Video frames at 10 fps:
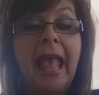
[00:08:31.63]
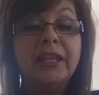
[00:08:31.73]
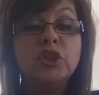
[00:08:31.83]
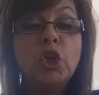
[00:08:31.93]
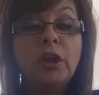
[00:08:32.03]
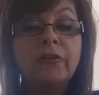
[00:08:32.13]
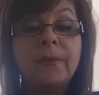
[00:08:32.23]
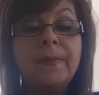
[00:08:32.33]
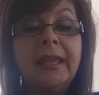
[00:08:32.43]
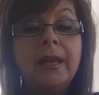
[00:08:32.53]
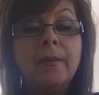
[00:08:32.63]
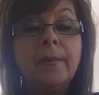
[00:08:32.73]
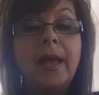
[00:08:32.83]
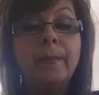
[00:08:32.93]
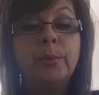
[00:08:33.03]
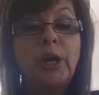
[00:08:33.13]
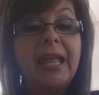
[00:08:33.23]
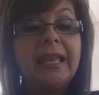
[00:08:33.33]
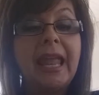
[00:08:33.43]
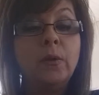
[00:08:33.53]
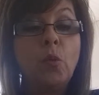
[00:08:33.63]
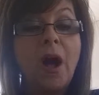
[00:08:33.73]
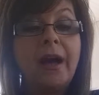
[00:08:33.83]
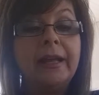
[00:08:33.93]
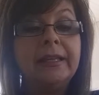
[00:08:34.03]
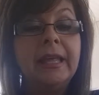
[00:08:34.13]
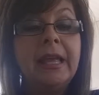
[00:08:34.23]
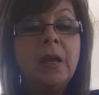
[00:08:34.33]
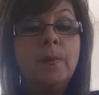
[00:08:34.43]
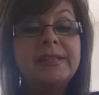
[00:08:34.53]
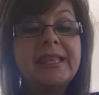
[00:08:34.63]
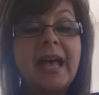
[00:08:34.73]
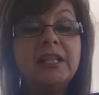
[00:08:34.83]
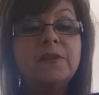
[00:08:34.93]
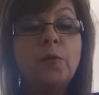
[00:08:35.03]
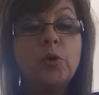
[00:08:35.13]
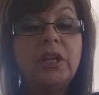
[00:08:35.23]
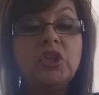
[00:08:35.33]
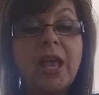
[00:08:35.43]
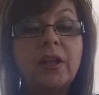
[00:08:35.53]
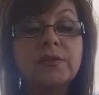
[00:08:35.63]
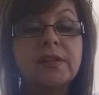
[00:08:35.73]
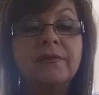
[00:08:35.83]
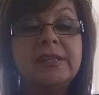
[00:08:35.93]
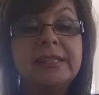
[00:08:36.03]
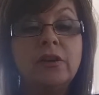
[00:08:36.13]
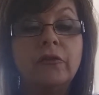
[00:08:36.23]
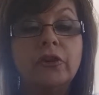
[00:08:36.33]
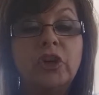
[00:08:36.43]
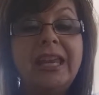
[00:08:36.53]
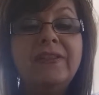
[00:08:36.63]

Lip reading: and took from them bread and wine, besides 40 shekels of silver.